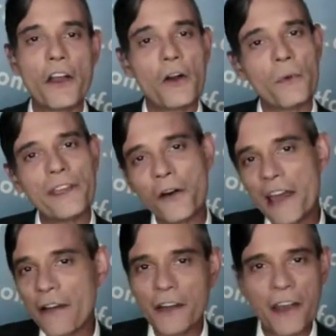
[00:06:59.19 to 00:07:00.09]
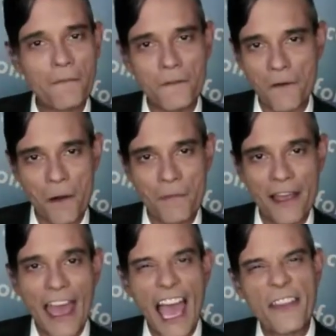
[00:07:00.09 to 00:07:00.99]
we don't have enough of them
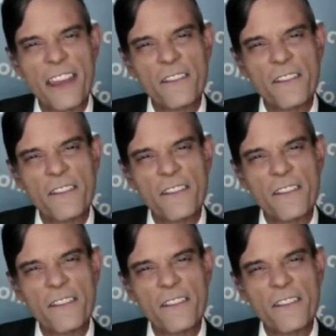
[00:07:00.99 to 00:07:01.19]
and they've got to